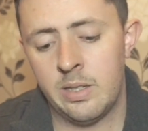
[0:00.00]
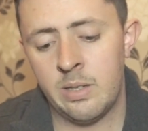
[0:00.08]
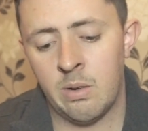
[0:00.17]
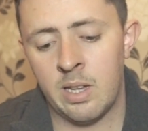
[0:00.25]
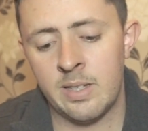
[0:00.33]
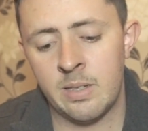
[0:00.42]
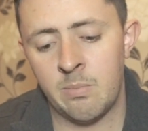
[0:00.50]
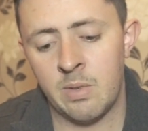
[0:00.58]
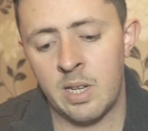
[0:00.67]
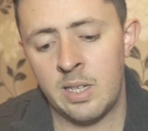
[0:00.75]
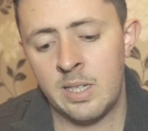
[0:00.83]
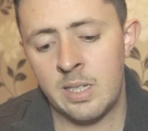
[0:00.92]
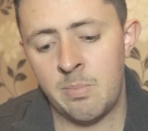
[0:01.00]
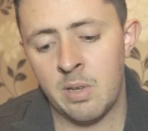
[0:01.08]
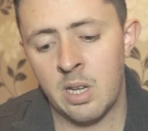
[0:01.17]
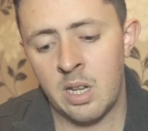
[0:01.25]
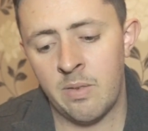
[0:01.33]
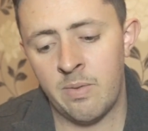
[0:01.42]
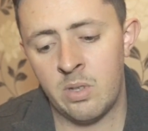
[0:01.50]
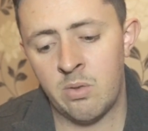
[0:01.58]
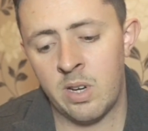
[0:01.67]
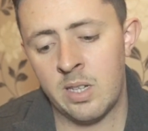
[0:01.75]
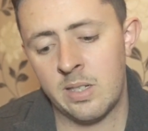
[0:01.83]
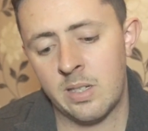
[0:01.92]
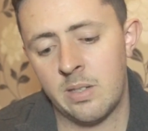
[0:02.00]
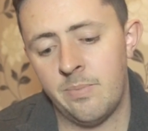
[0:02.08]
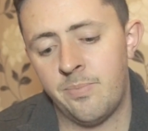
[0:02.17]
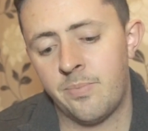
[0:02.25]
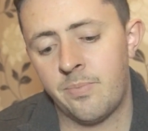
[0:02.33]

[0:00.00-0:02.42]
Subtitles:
So that's something that needs to be kind of addressed.